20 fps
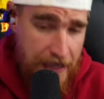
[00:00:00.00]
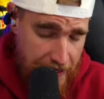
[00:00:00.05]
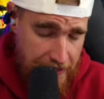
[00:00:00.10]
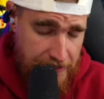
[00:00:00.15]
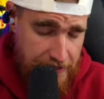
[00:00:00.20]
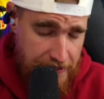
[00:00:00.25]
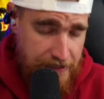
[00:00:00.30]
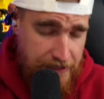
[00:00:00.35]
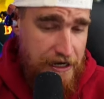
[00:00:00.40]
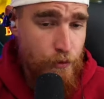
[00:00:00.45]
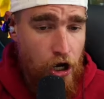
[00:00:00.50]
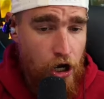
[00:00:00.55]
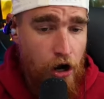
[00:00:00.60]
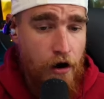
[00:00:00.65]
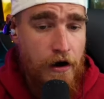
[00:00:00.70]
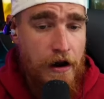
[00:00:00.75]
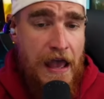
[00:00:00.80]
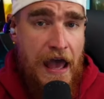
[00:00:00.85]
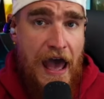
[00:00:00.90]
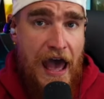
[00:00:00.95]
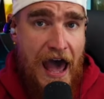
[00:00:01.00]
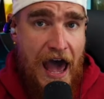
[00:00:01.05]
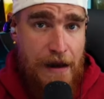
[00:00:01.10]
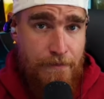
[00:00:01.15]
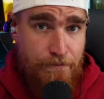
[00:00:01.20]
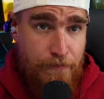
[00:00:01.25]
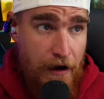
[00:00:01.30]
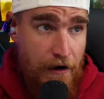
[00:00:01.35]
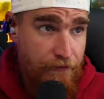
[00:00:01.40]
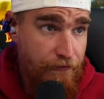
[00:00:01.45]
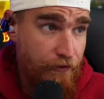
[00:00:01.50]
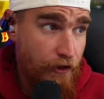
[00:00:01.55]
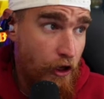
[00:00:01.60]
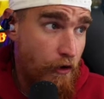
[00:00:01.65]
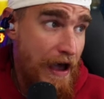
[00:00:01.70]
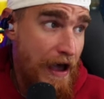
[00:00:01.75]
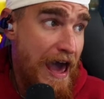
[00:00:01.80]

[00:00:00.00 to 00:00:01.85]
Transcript: and here we are at Buffalo.